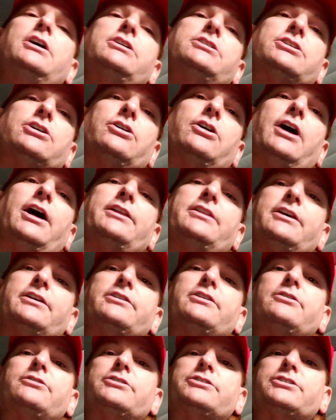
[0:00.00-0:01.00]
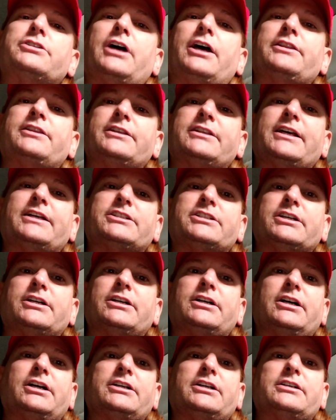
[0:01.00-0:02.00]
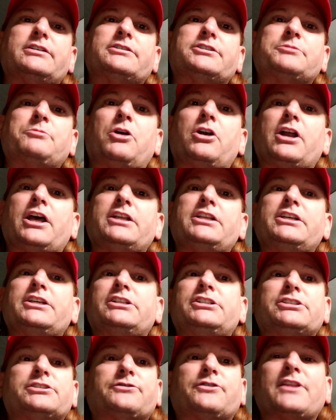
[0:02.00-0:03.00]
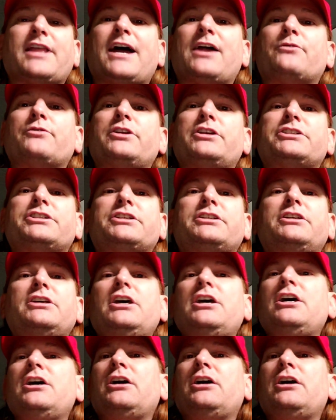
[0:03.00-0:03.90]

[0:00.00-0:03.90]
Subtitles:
So I think that's a smart idea just for that reason.